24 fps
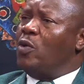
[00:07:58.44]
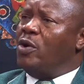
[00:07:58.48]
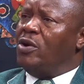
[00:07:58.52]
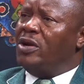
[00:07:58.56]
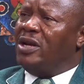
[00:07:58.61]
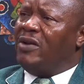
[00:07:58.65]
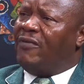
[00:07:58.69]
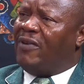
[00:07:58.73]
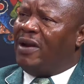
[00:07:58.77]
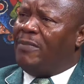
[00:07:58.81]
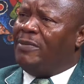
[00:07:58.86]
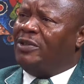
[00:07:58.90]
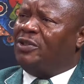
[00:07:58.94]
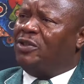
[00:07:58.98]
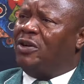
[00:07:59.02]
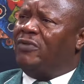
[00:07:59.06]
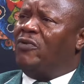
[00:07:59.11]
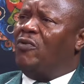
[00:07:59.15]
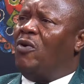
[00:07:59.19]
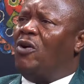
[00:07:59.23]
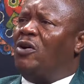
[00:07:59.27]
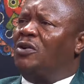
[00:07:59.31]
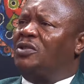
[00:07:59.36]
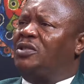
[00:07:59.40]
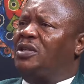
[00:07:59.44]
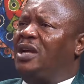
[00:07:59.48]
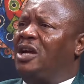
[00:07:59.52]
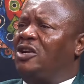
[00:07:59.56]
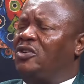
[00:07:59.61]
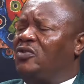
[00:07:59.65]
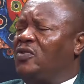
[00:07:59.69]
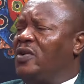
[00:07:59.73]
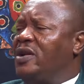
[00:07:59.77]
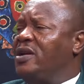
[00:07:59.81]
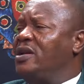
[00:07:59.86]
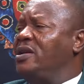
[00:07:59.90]
We know the Federal Ministry of Works, they
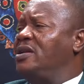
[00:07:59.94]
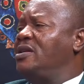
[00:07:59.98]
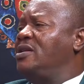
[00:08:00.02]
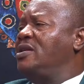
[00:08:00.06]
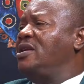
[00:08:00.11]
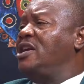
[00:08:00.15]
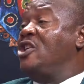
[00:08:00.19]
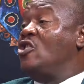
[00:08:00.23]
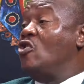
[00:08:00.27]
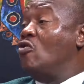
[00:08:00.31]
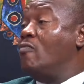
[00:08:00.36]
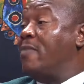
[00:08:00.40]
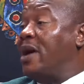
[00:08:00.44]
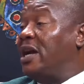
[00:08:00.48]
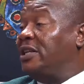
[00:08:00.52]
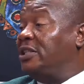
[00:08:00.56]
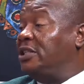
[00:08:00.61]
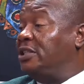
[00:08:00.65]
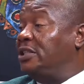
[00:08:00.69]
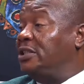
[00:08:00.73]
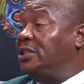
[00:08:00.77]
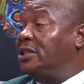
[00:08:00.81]
are doing a yeoman's